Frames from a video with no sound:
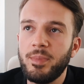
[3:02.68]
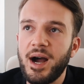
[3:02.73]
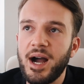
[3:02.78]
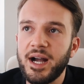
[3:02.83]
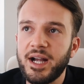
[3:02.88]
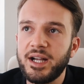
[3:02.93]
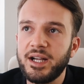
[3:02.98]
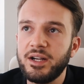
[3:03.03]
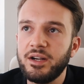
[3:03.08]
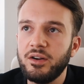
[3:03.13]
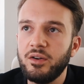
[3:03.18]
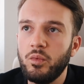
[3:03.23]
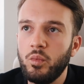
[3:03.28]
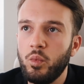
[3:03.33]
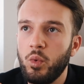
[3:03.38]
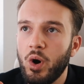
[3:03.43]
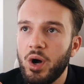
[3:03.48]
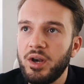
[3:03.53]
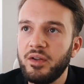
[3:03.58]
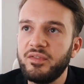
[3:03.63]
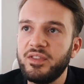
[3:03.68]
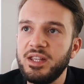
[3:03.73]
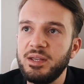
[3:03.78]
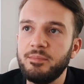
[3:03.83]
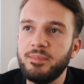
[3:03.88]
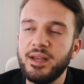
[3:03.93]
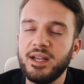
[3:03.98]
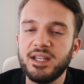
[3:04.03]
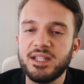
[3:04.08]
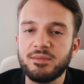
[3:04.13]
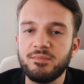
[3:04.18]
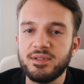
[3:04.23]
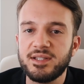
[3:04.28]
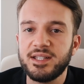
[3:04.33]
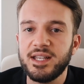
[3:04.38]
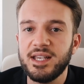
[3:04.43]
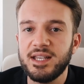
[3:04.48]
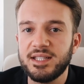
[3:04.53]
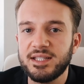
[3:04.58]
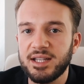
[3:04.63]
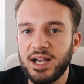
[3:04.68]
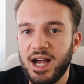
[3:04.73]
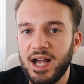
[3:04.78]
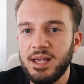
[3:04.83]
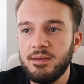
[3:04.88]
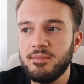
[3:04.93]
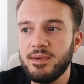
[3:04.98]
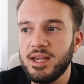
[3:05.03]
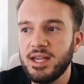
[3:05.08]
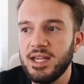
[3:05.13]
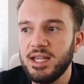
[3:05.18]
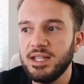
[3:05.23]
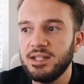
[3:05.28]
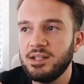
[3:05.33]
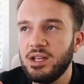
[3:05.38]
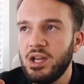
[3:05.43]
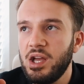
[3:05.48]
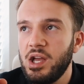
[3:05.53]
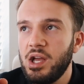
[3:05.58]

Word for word: back, one of the biggest mistakes I made